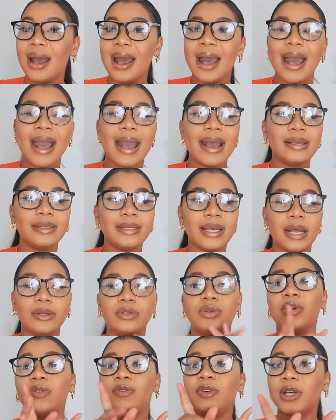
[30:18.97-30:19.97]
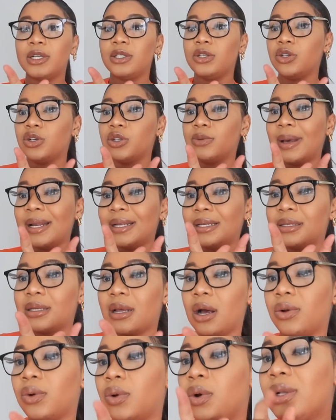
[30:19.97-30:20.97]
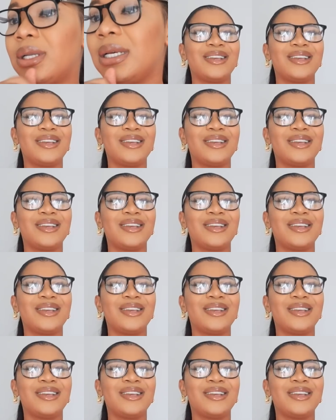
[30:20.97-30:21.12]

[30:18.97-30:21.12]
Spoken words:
and yeah, do not forget to use my discount code.